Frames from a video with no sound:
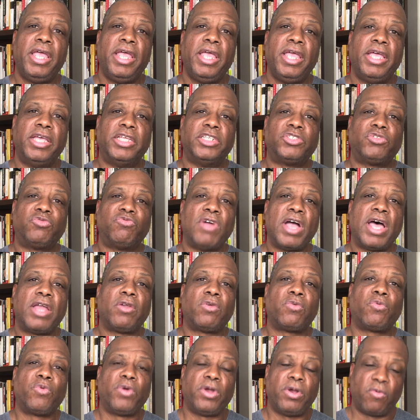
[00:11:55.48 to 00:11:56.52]
is
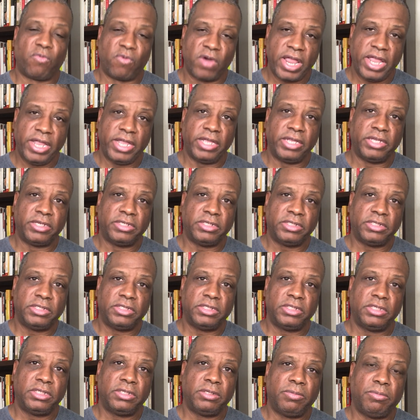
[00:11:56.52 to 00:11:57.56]
Ronald Reagan
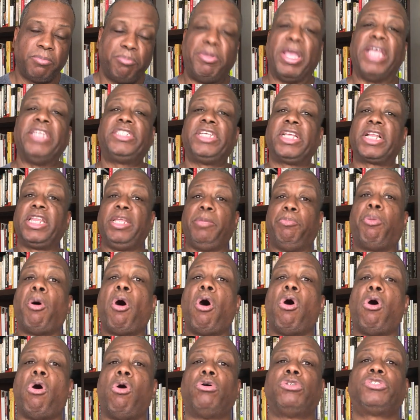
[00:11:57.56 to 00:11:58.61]
basically
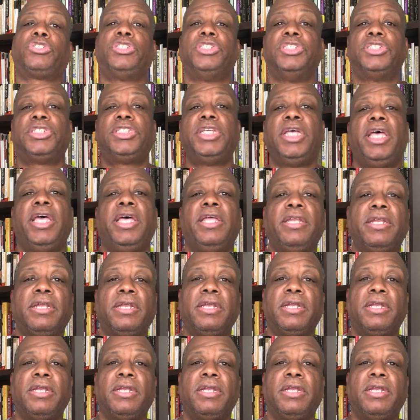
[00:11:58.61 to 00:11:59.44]
paused and said,